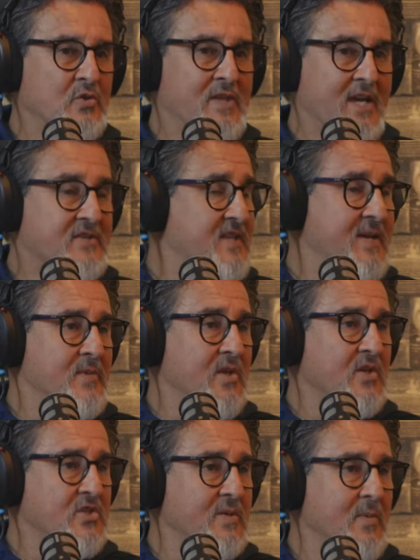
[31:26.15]
to that same
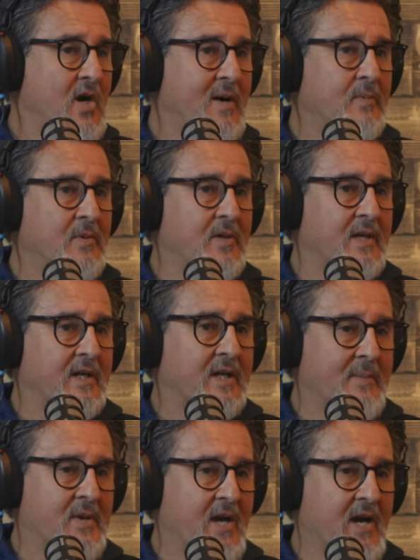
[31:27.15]
year, Jim Hopple uh,
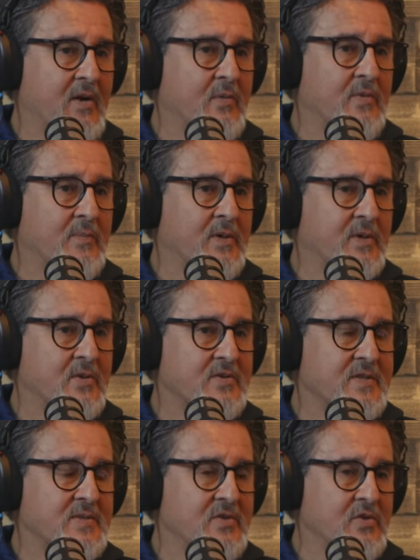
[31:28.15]
got me hired with the Pickles
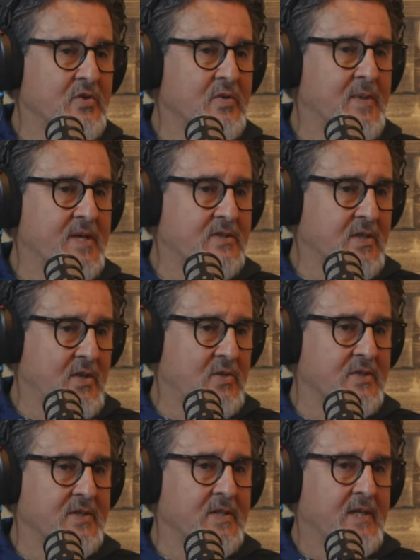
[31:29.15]
and was a third base
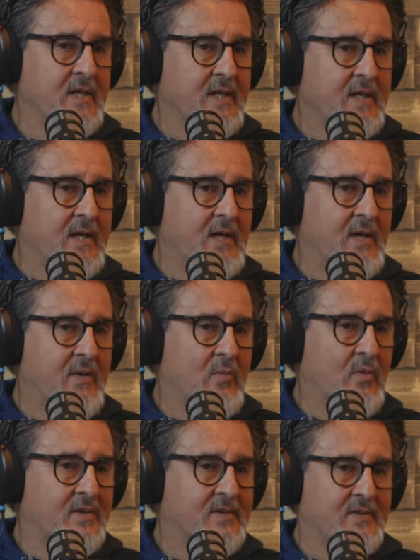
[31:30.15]
coach and uh,
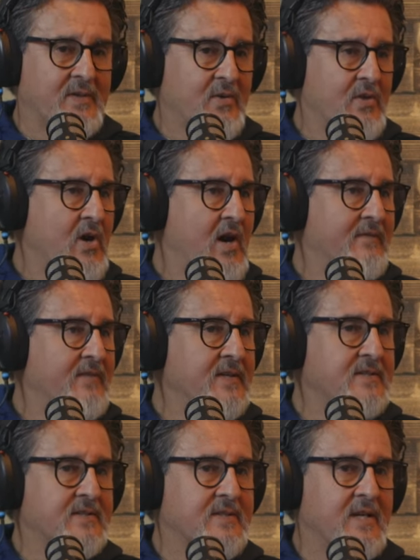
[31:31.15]
worked the
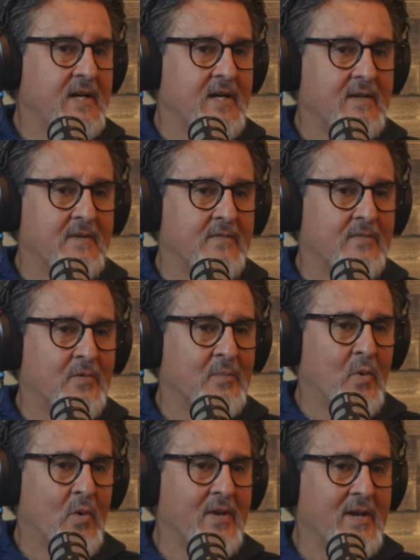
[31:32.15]
offense uh, for
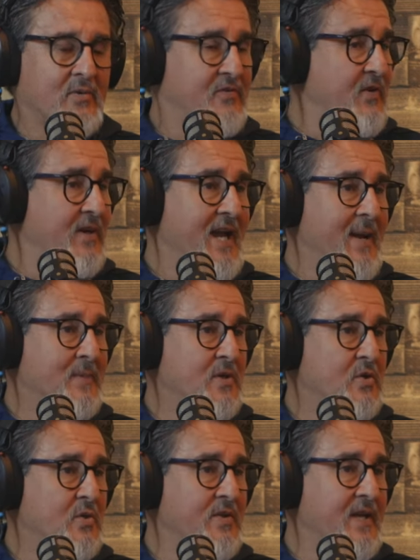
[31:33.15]
Portland. I was very happy
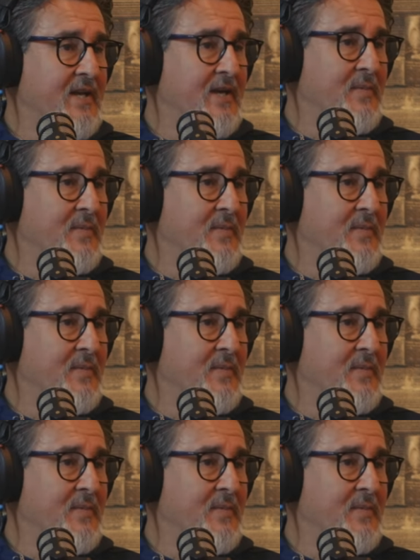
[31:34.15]
doing that.